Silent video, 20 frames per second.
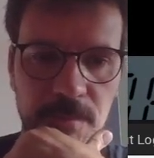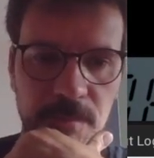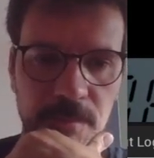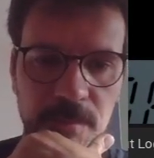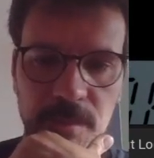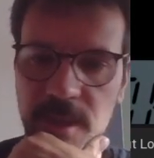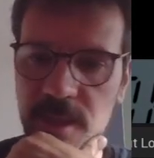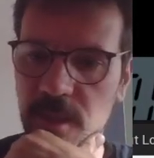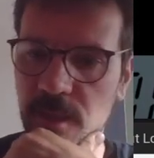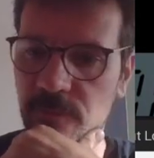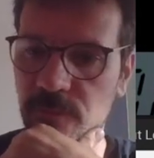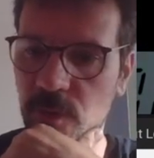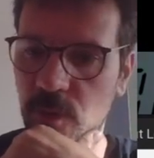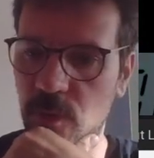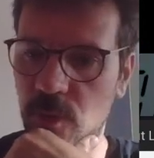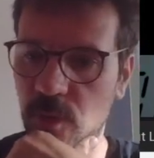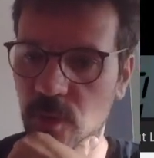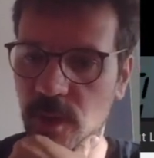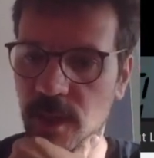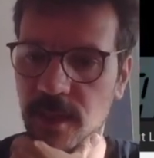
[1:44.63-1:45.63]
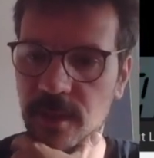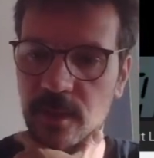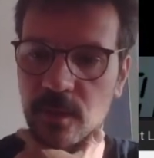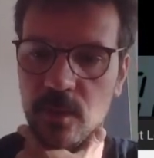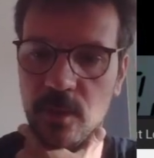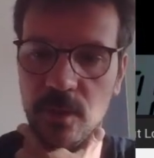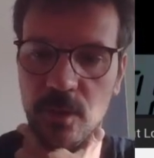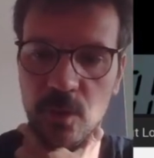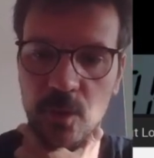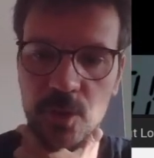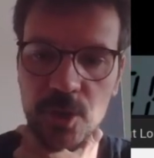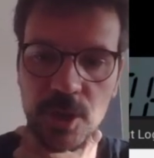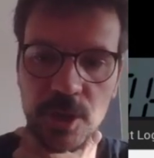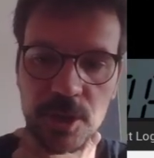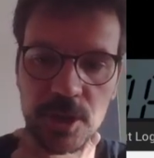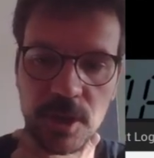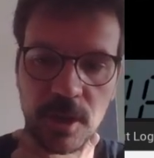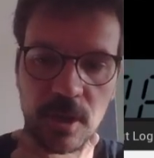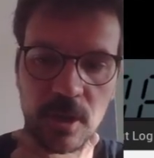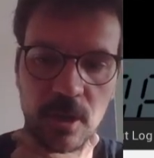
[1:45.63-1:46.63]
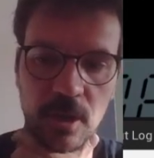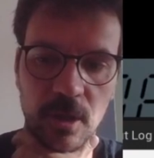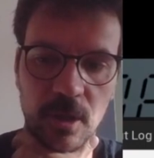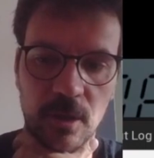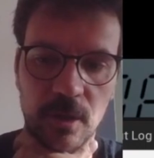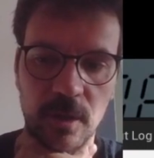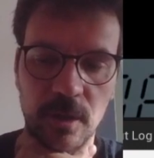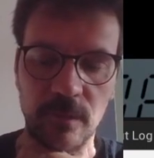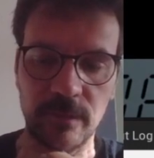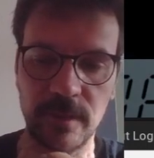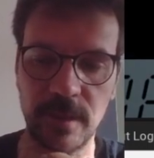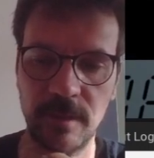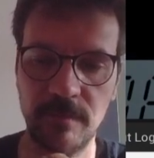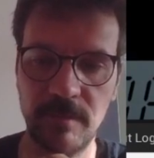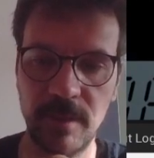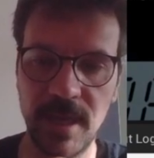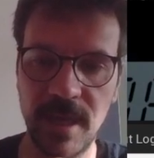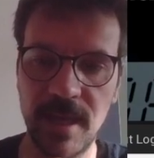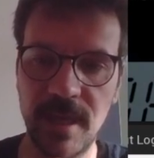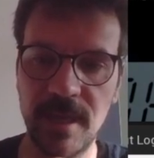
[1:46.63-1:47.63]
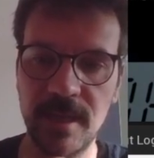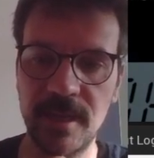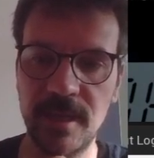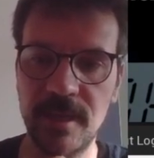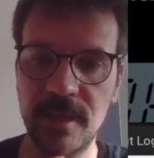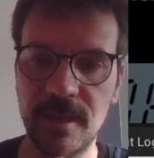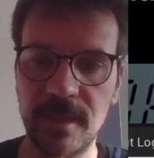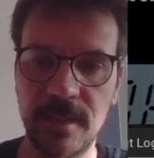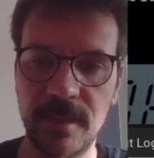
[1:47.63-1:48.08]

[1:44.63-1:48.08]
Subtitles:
but if you do that, you need to change the color of the blank